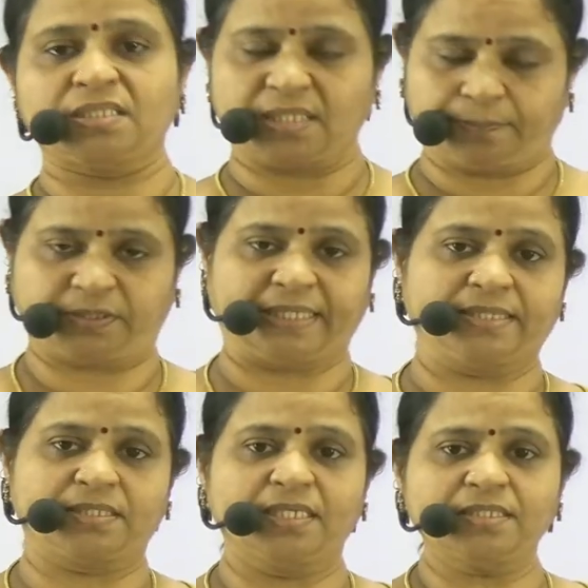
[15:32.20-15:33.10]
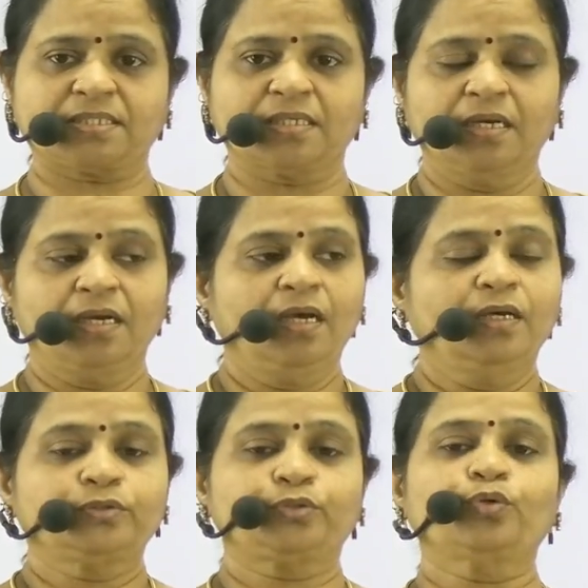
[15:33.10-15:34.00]
substances
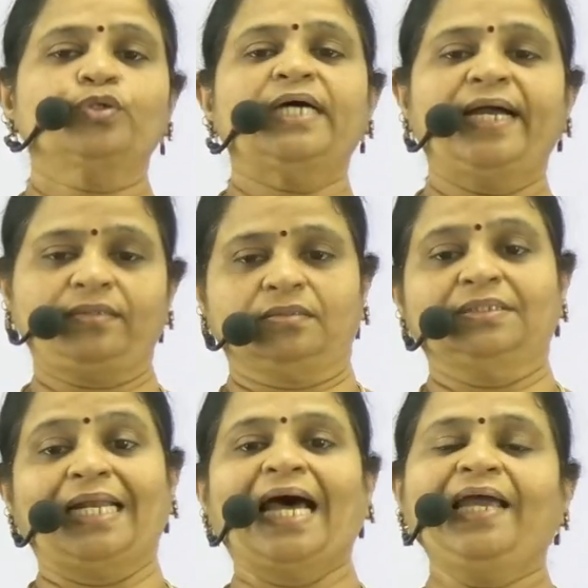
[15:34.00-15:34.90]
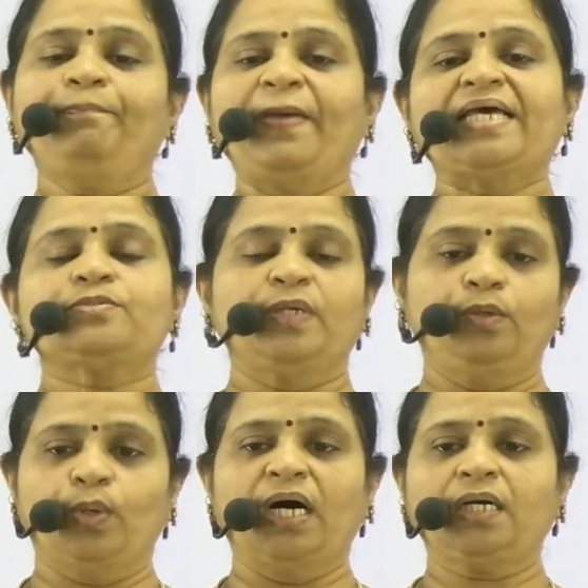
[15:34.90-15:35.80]
so that the lipase
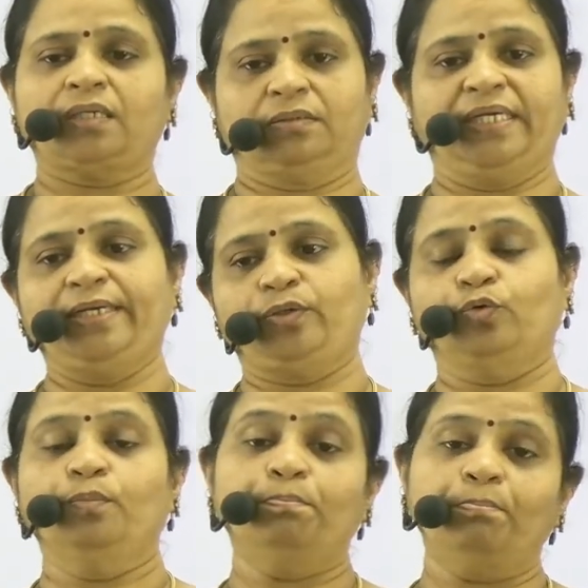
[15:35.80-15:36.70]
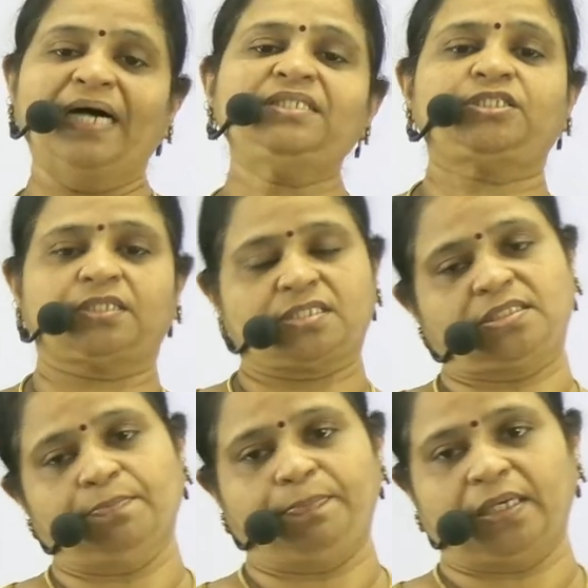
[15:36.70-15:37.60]
will work into much
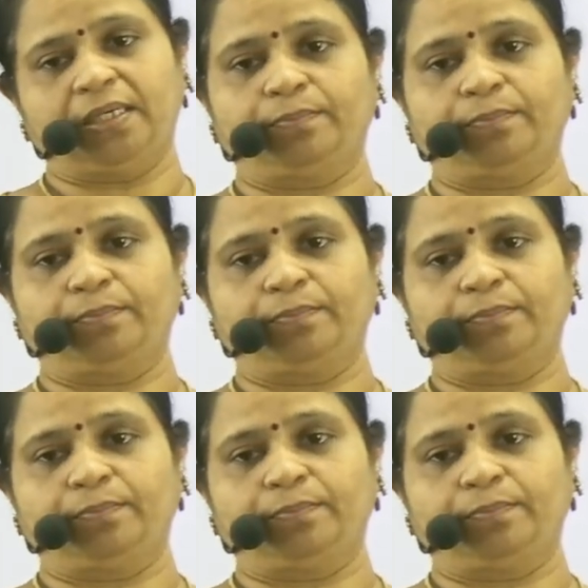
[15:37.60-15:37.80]
simpler